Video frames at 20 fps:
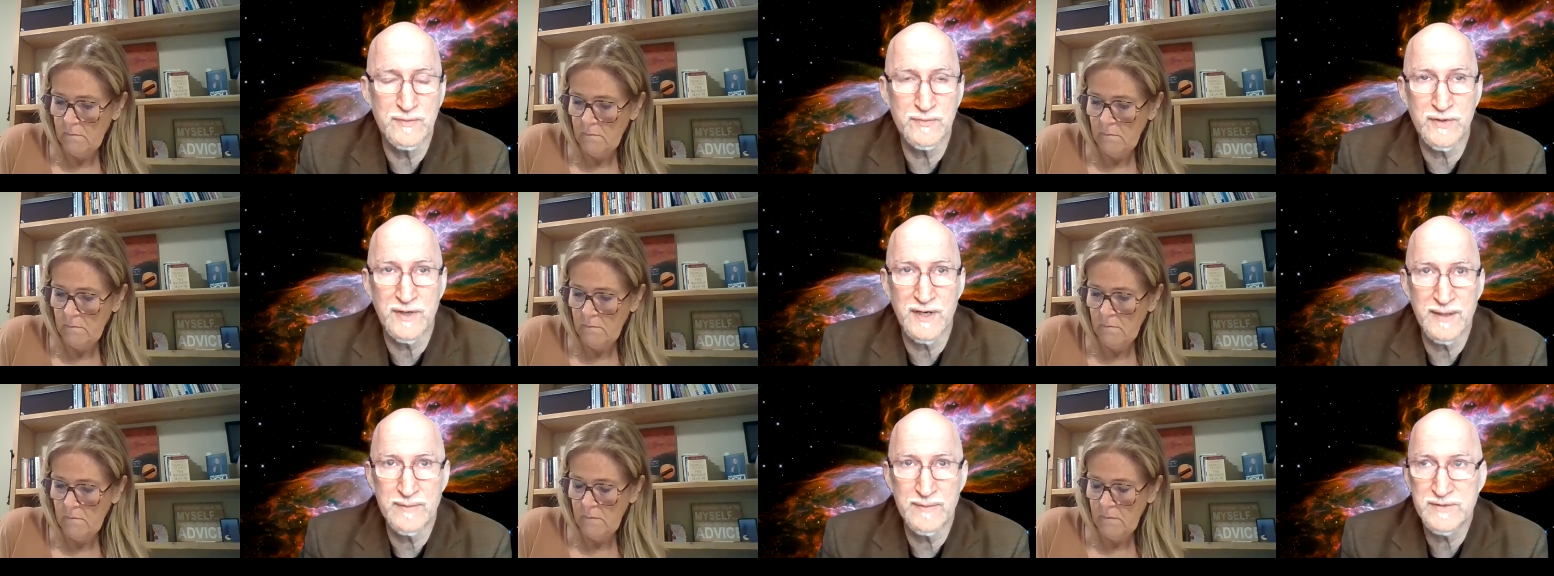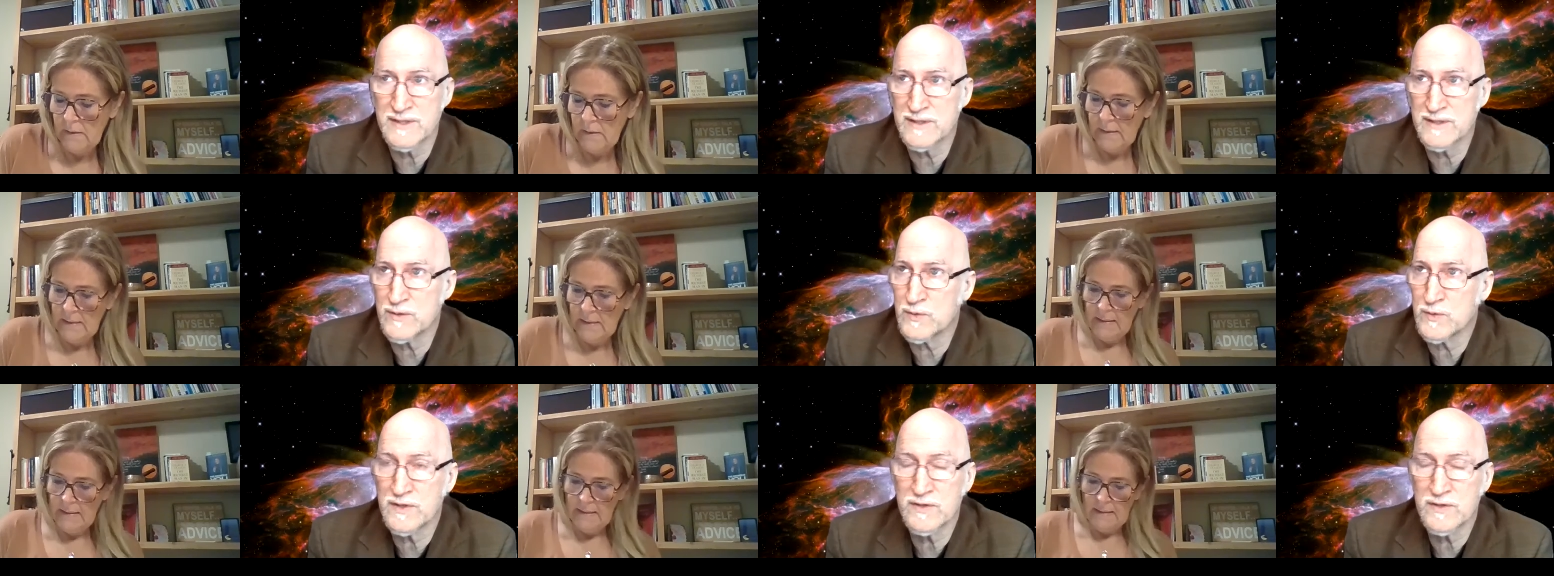Speaker 1: perhaps out
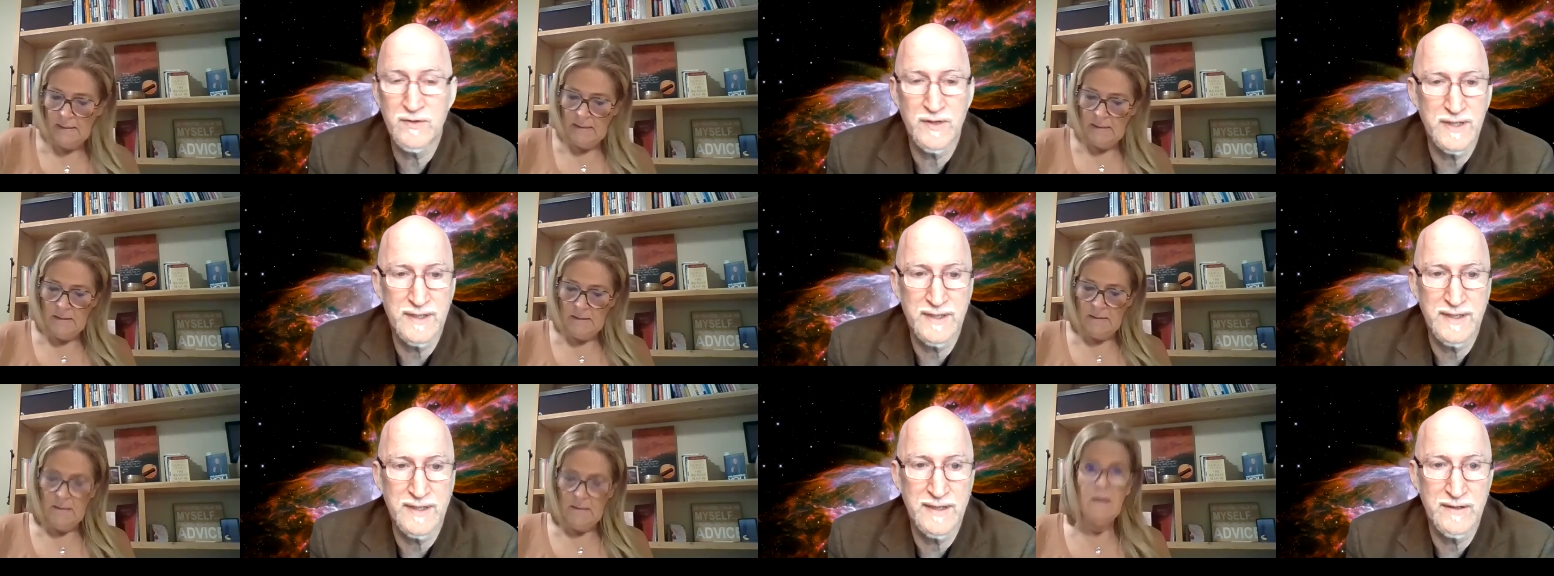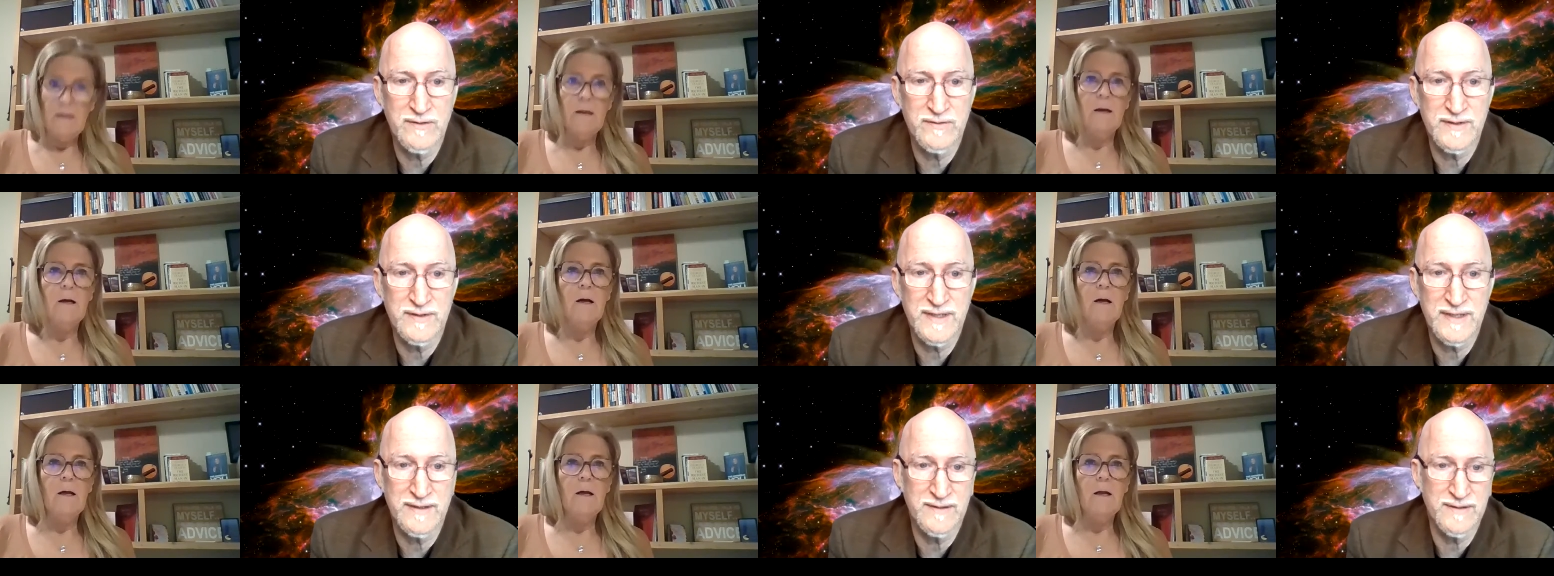of work right now and
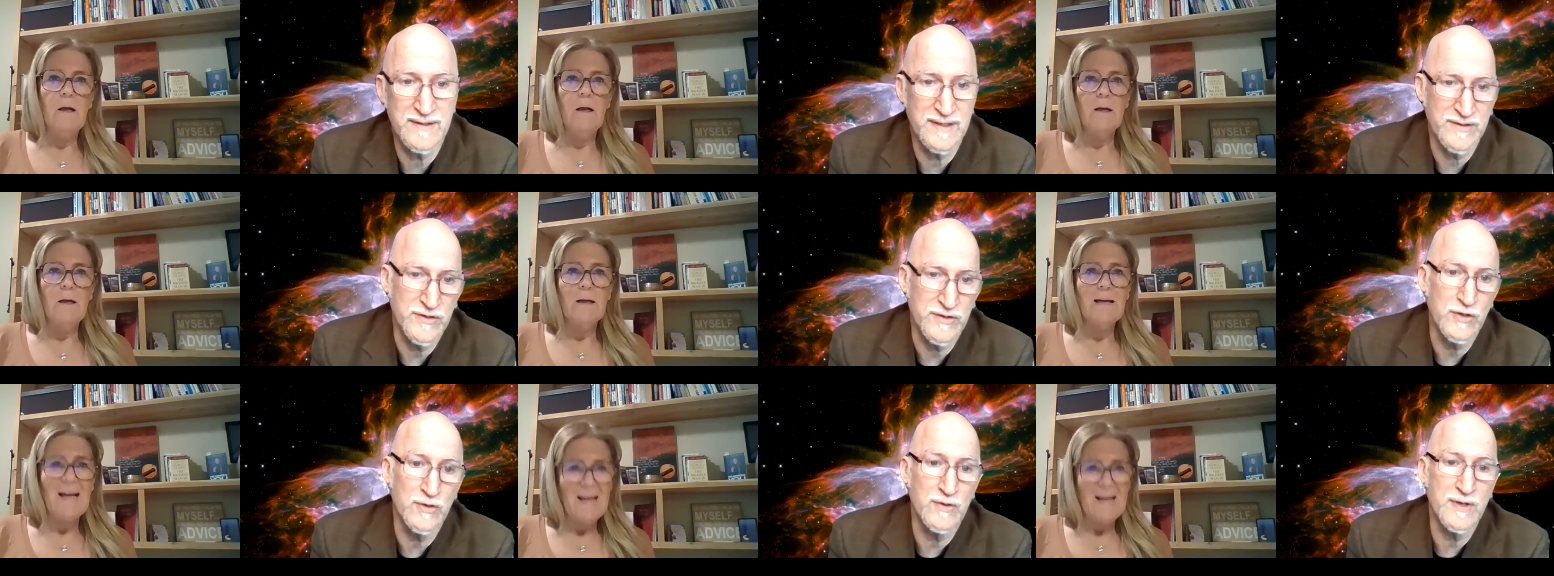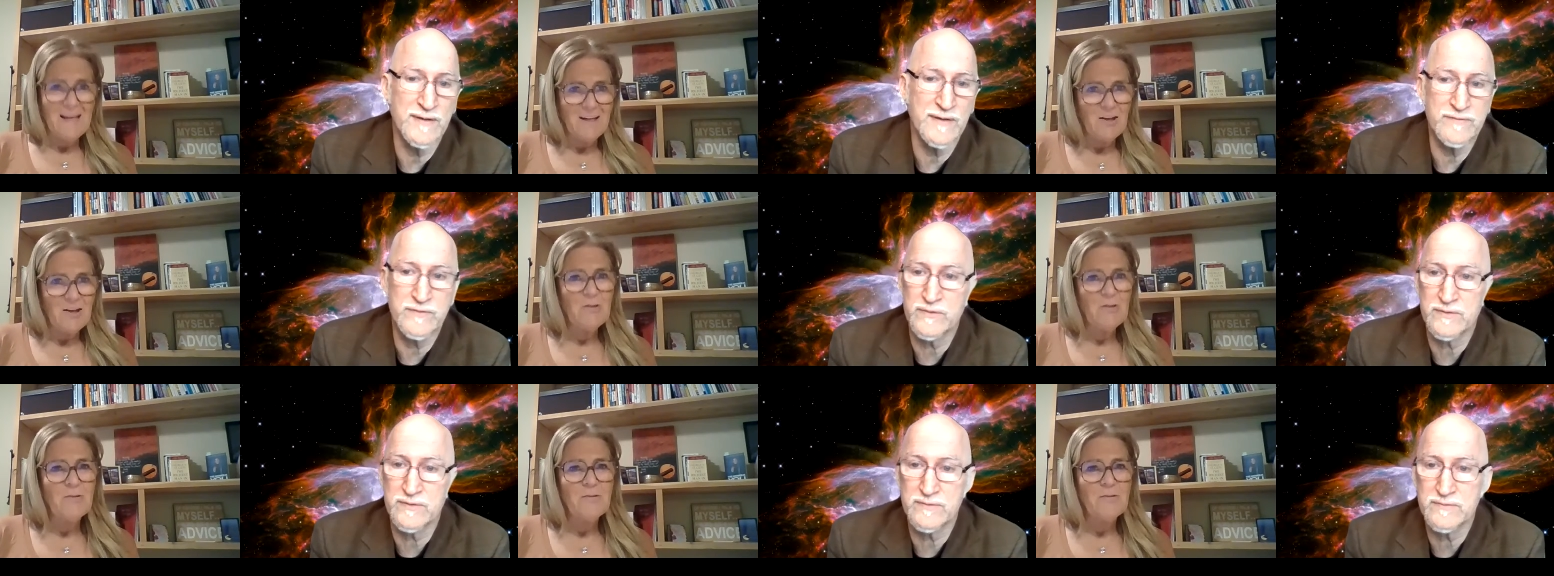and, and you don't have
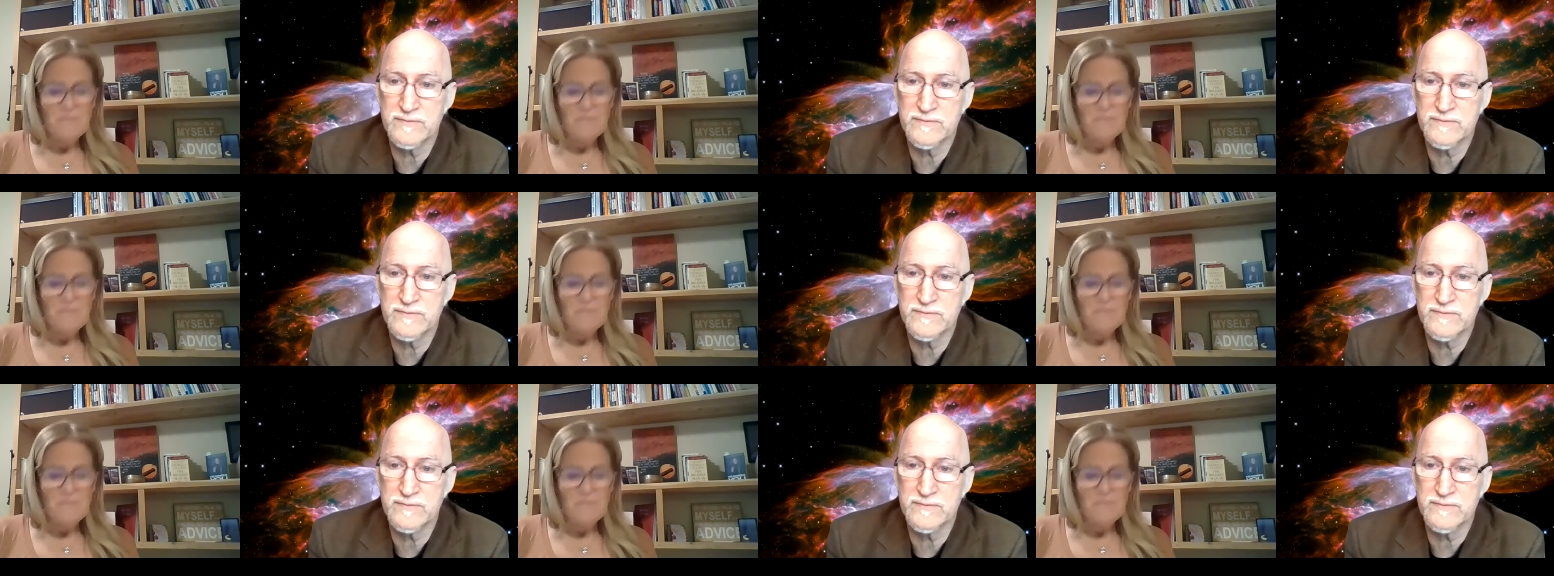to